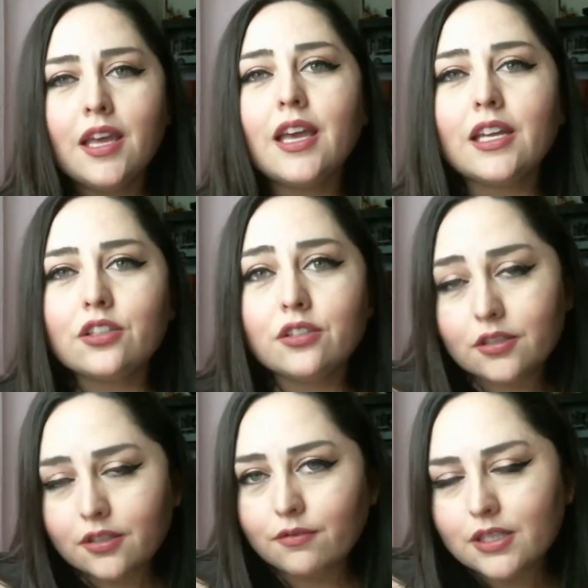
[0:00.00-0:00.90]
and
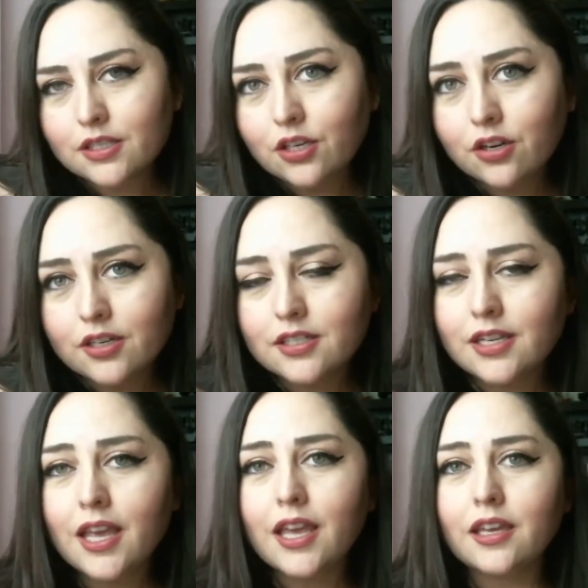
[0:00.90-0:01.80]
convincing her to
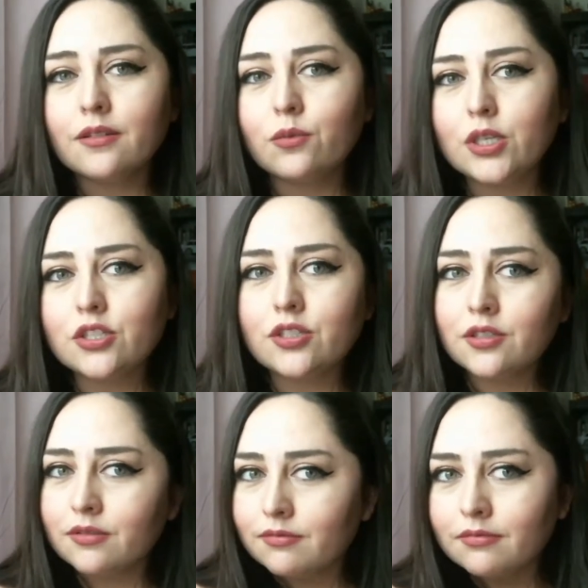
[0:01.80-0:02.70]
stay,
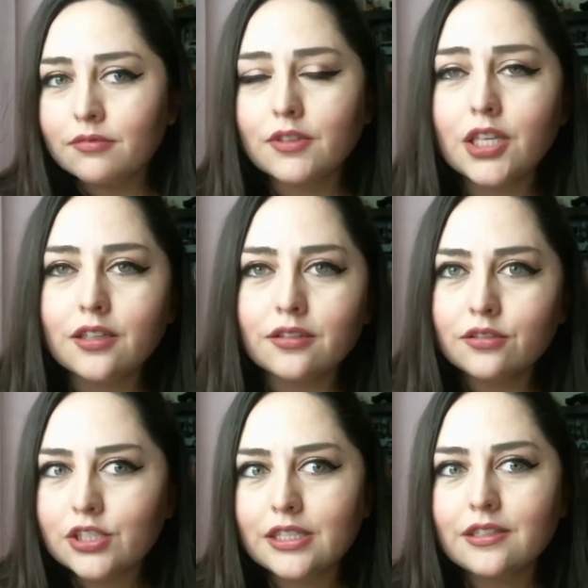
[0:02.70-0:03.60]
which, look,
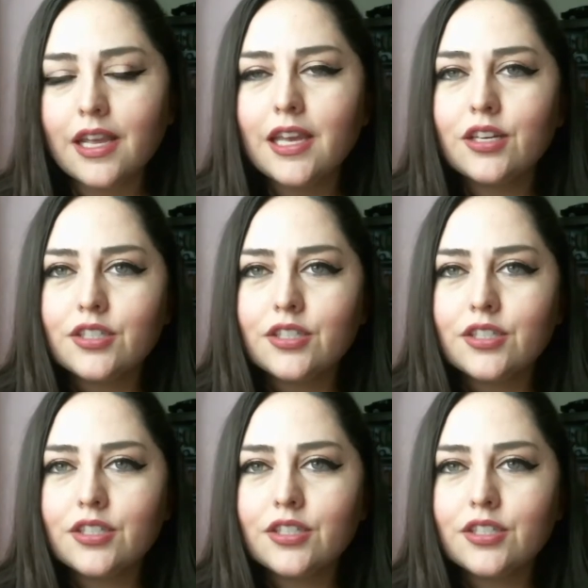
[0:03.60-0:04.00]
she stayed.